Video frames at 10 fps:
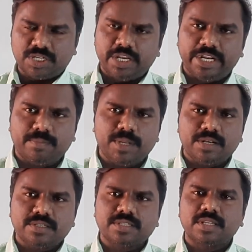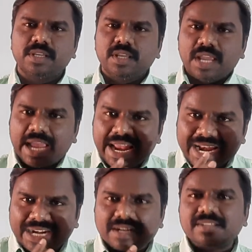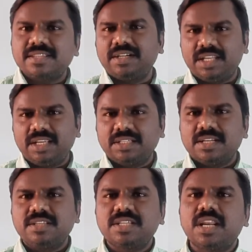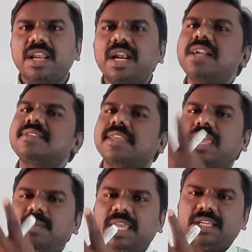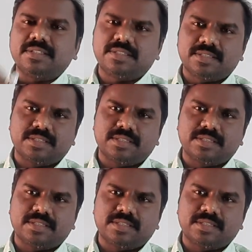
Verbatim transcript: It means electricity generates chemicals.